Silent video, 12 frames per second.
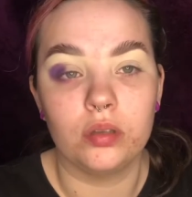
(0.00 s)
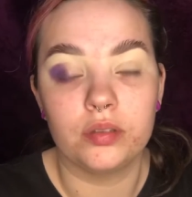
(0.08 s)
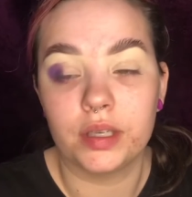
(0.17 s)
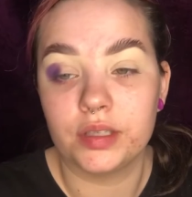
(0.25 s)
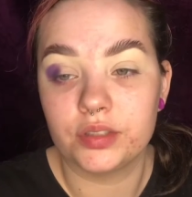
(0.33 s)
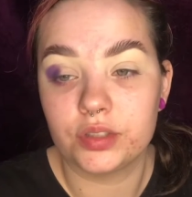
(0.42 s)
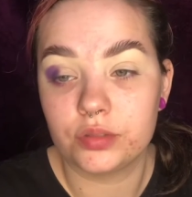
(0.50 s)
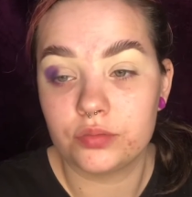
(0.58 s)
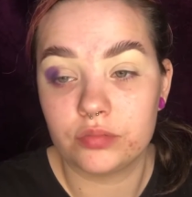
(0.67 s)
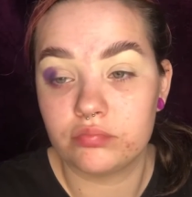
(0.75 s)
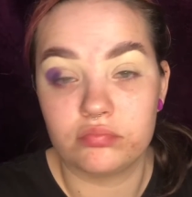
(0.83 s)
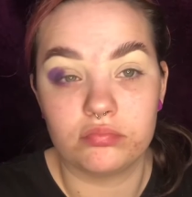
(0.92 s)
that is
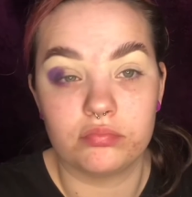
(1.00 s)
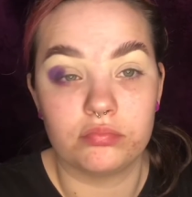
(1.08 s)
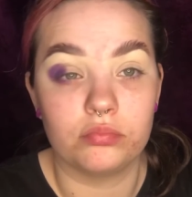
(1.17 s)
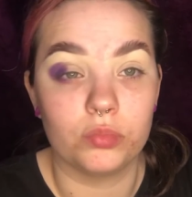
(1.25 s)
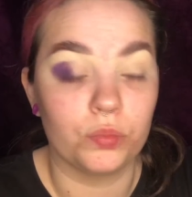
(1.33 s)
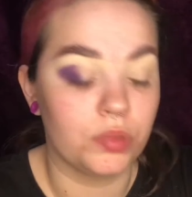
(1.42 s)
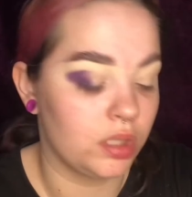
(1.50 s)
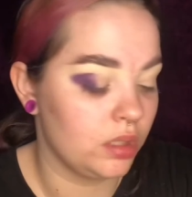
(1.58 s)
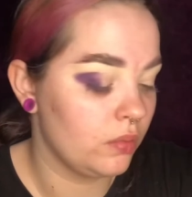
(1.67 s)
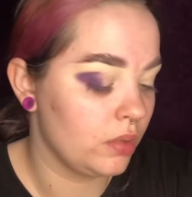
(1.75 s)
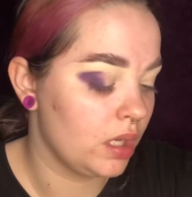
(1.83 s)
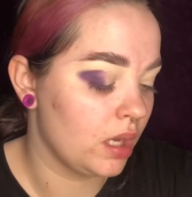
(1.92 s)
up to you,
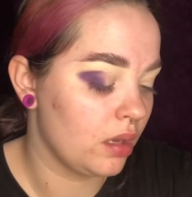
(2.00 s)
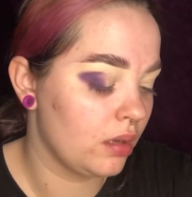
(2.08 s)
innit?